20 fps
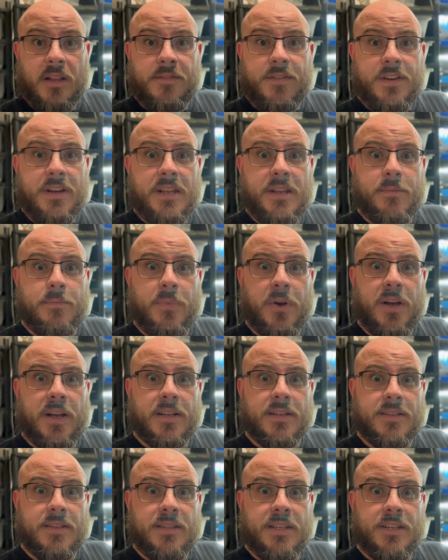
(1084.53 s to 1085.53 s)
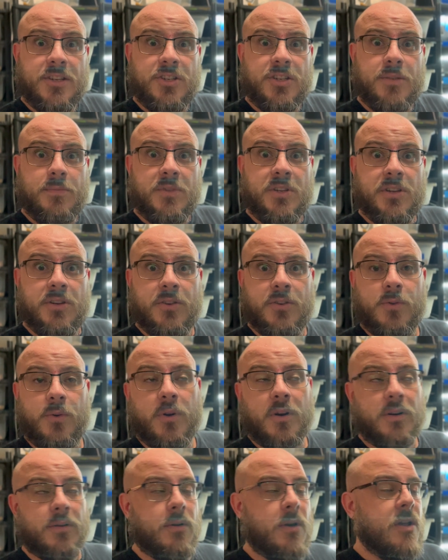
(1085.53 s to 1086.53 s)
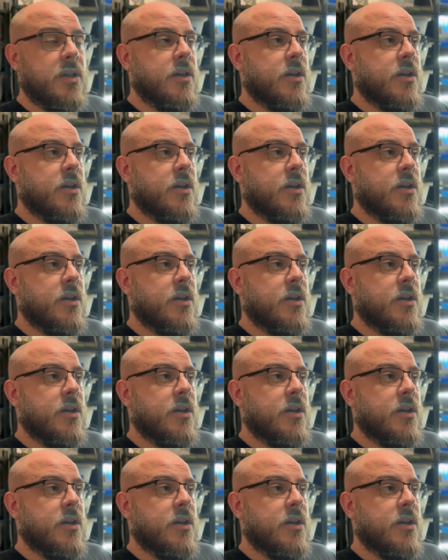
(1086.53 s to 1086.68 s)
if you need bugs and things shipped to your door.